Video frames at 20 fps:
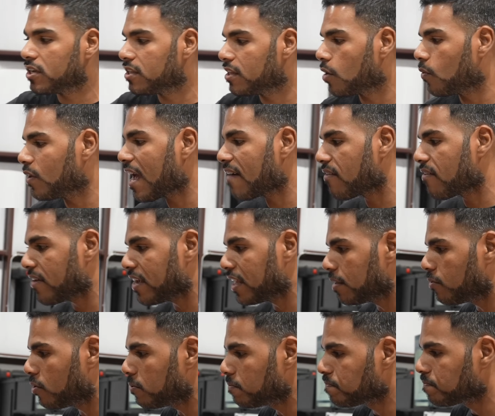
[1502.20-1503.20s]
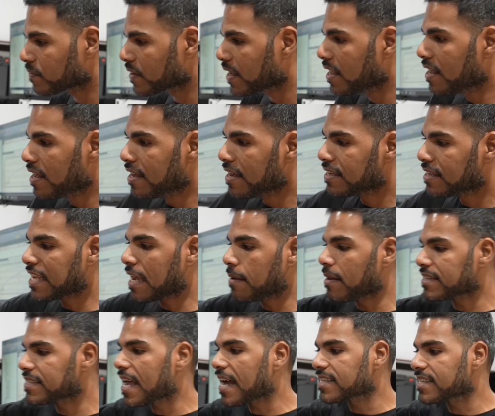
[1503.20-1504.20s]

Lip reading: that we have available, same exact